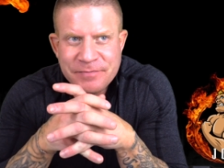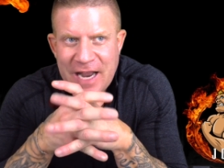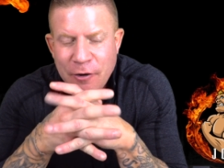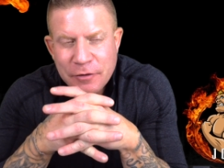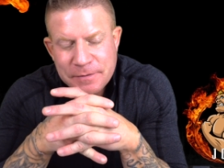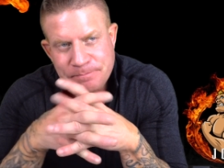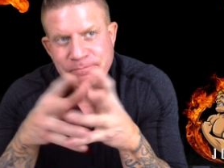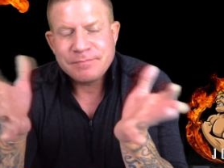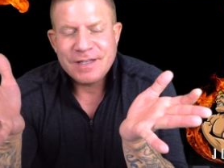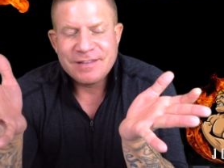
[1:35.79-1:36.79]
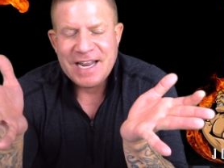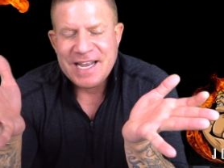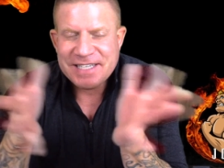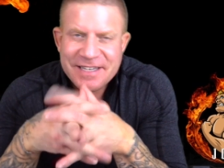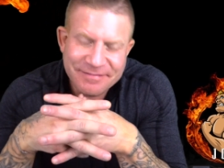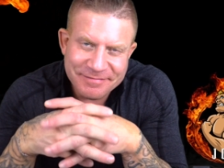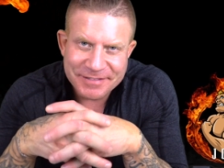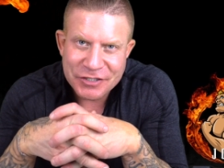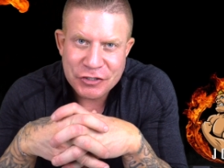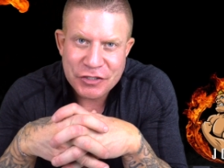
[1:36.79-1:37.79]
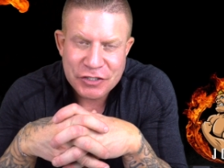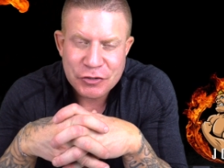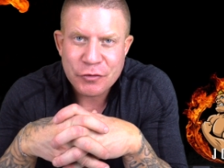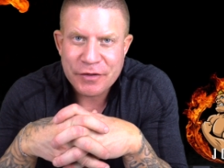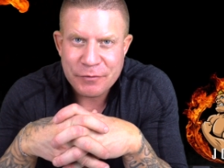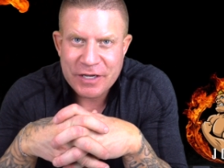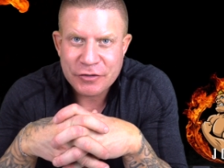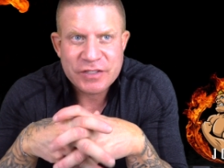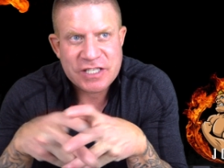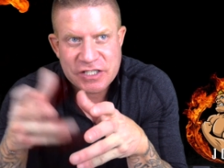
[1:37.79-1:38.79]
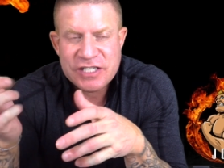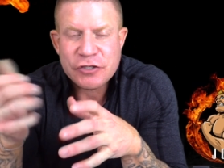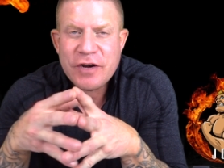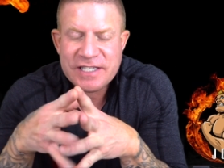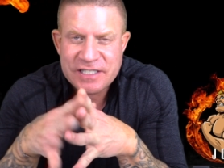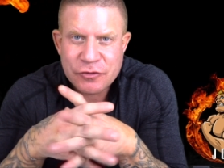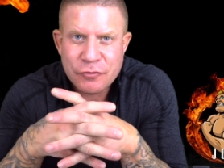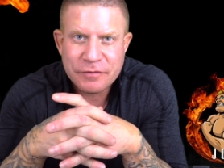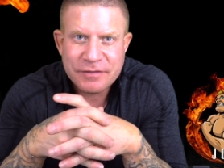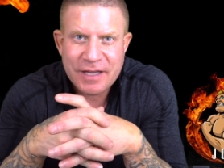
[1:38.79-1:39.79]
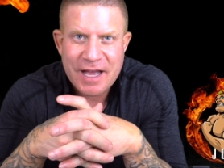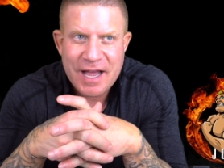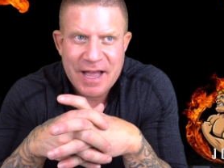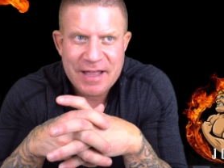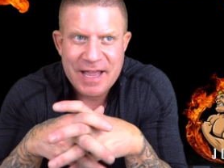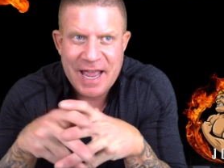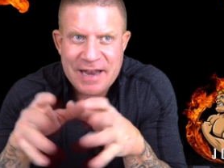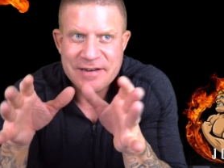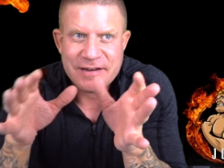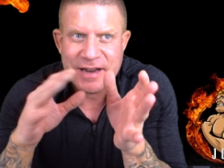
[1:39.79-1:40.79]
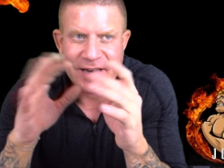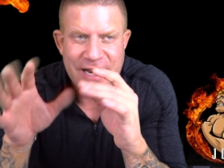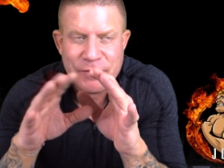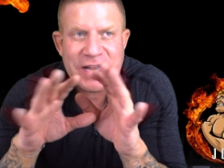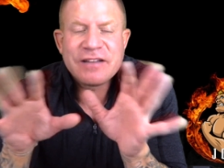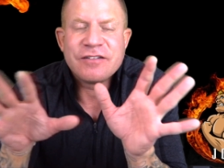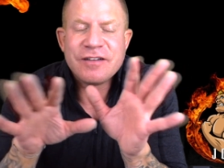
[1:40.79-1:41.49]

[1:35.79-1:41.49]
Now, like I said, the jiu-jitsu school that we go to, it's a Caesar Gracie school, and anyway,